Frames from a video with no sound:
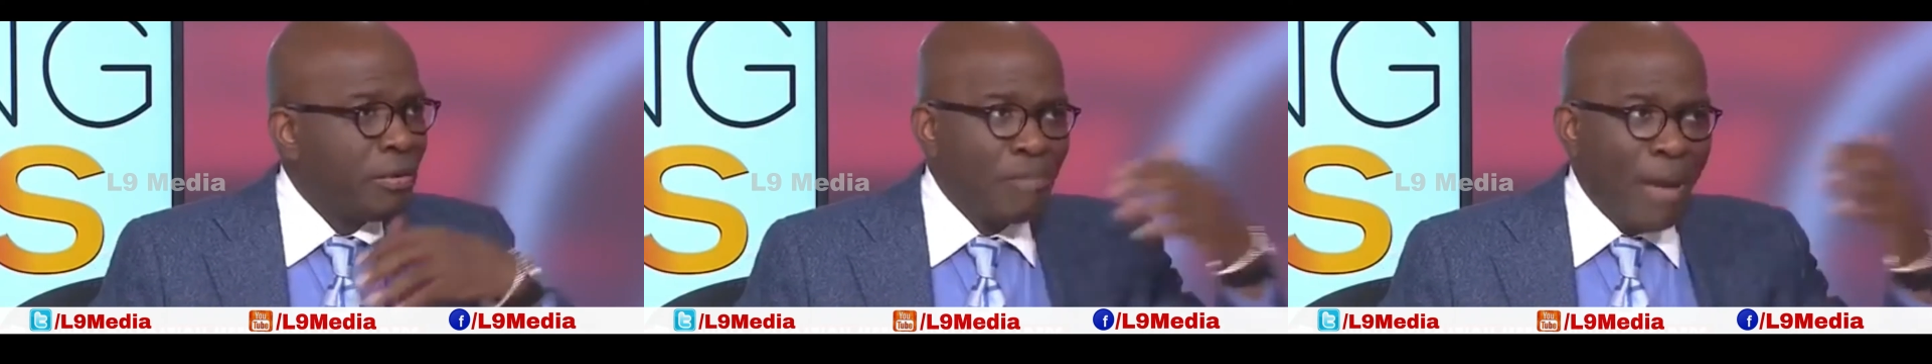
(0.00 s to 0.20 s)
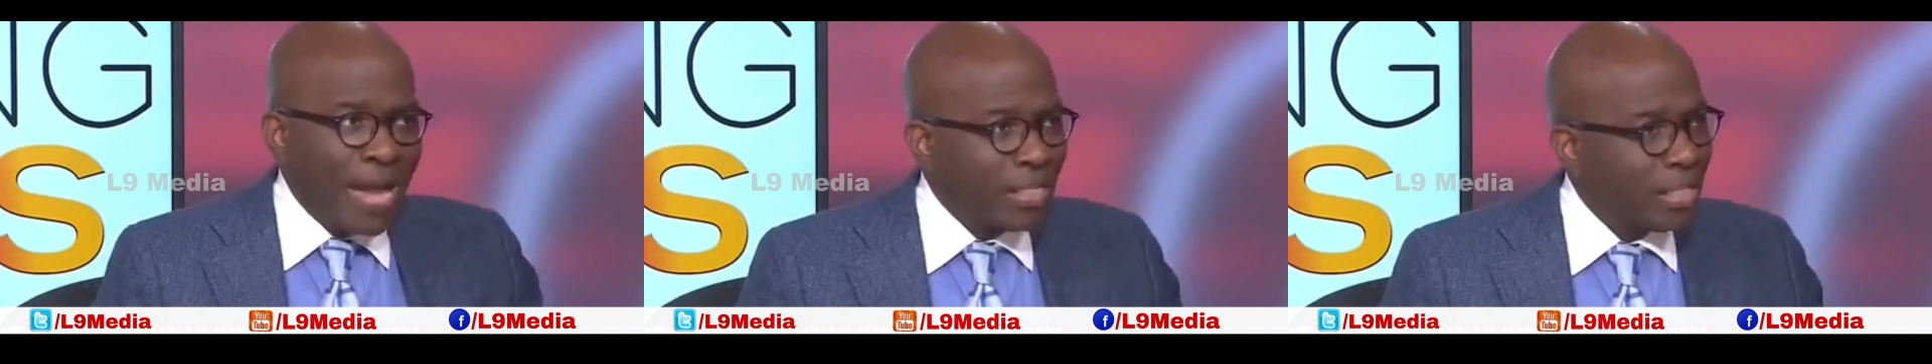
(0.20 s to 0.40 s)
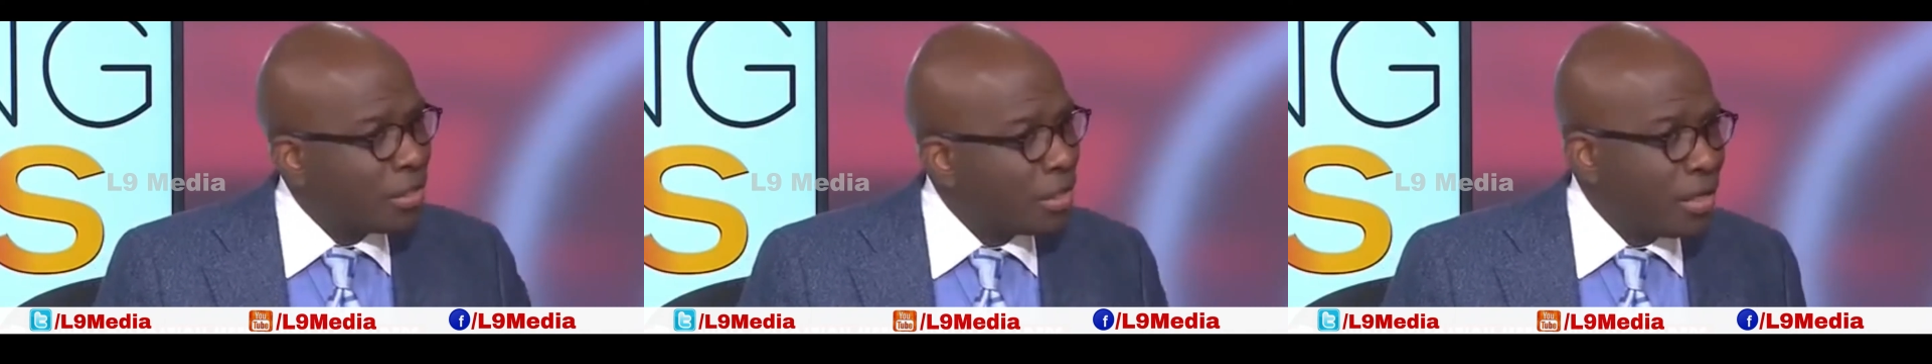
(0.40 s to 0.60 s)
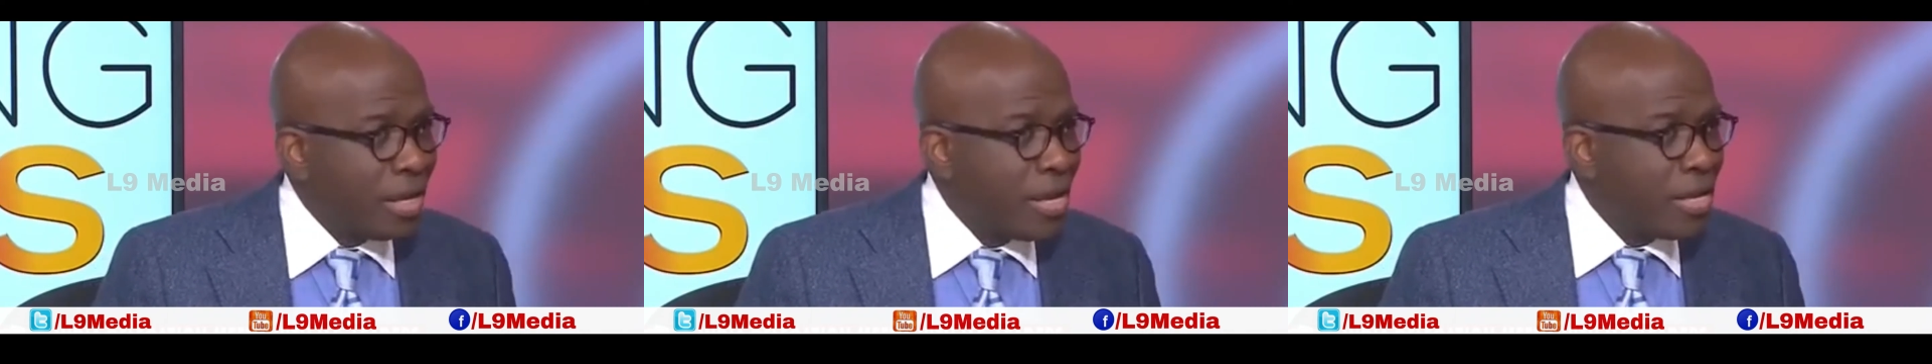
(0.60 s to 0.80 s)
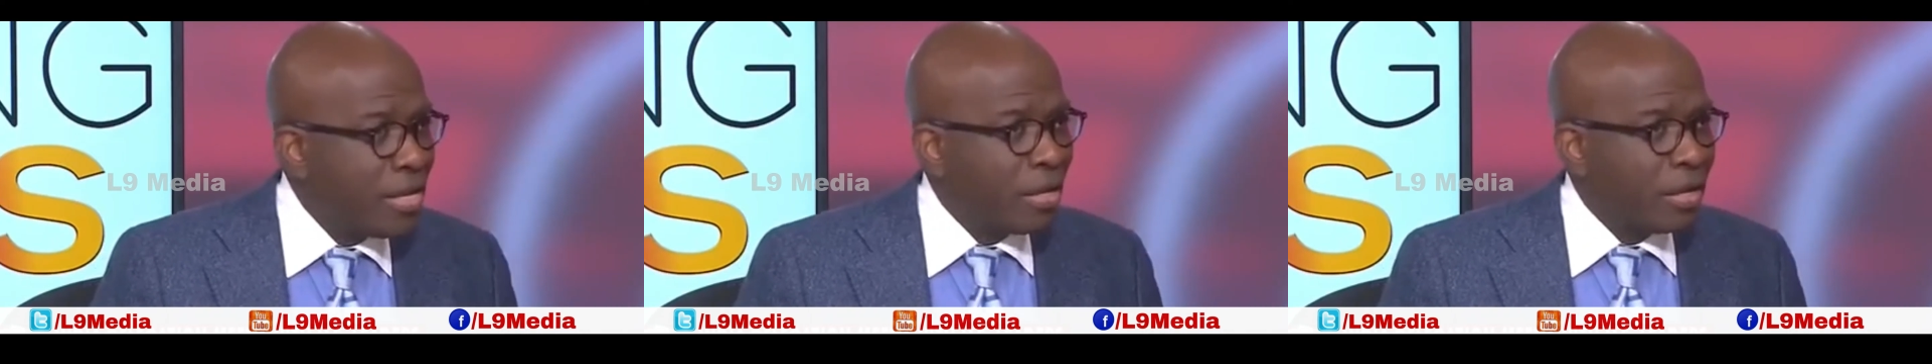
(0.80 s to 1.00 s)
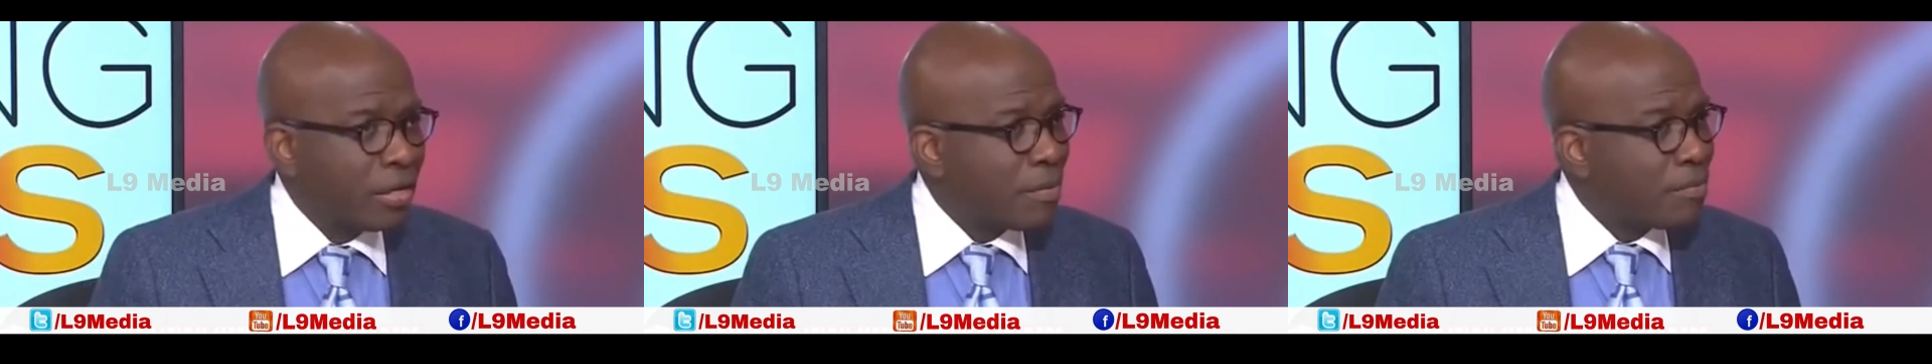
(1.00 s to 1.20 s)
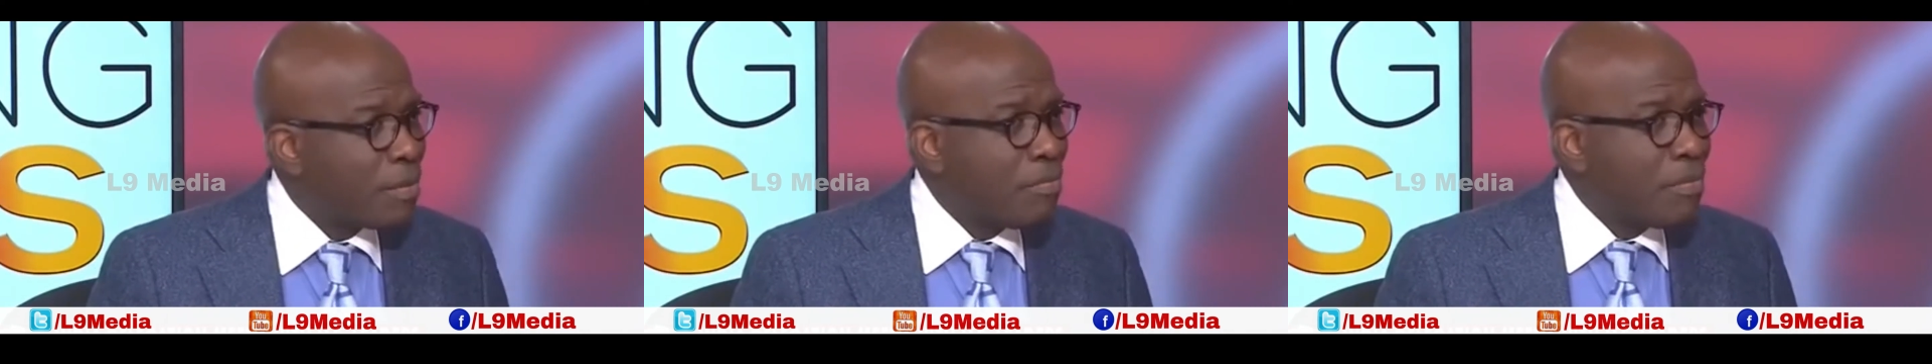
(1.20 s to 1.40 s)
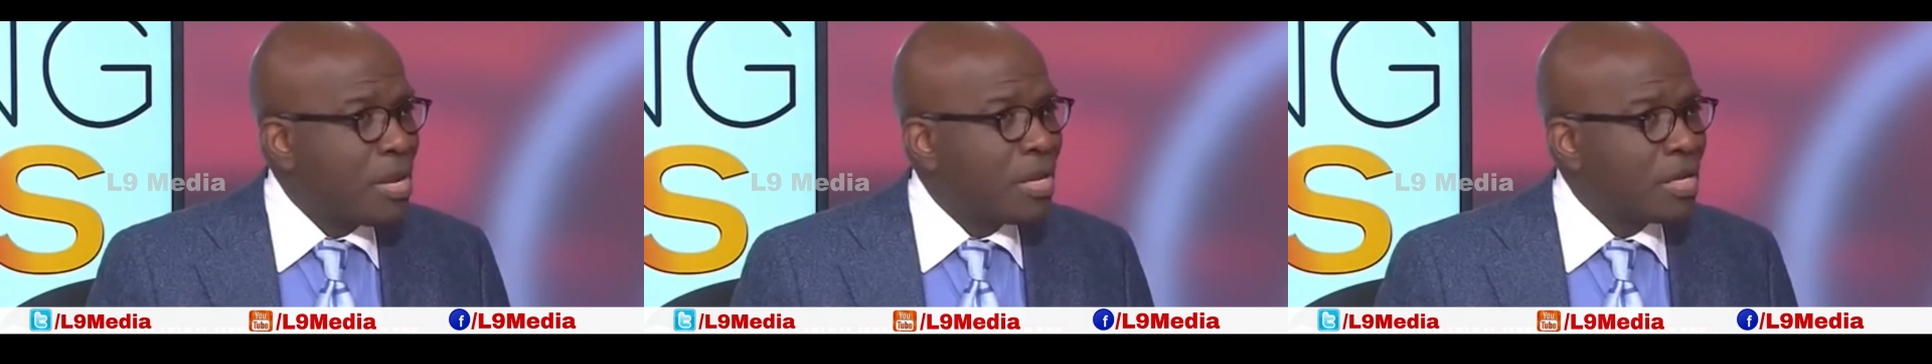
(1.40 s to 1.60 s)
back to India could
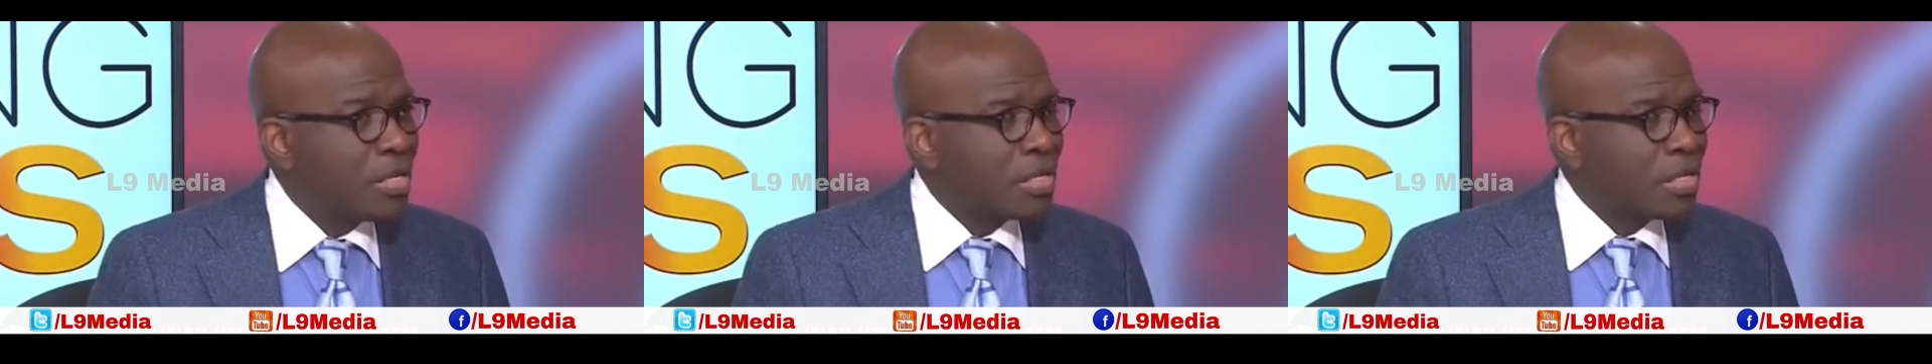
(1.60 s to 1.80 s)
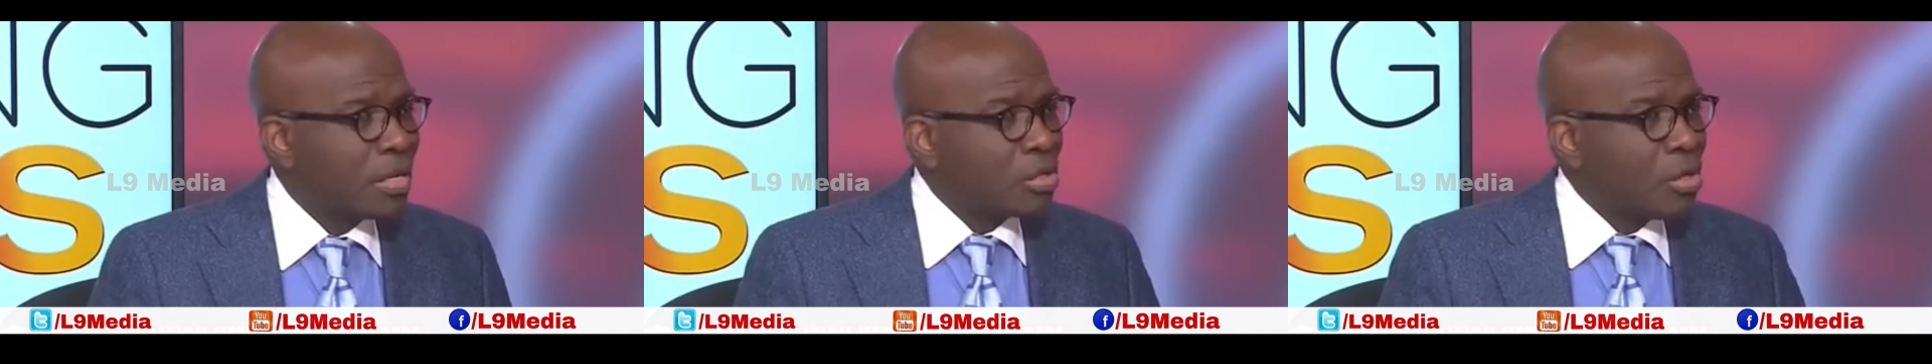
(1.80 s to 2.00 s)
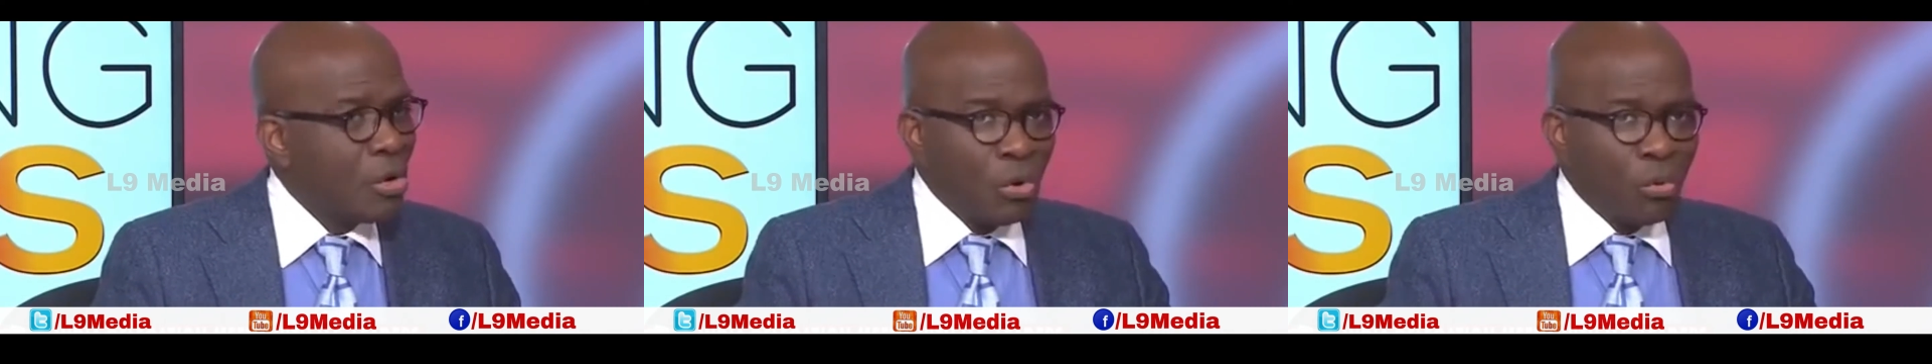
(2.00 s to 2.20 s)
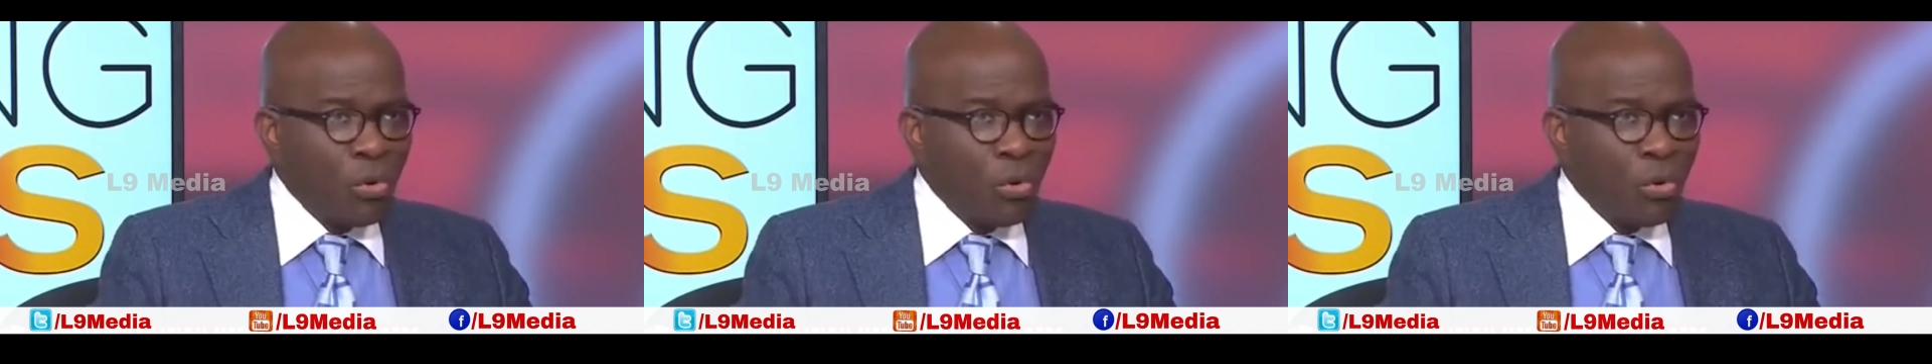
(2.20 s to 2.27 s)
be meaningless.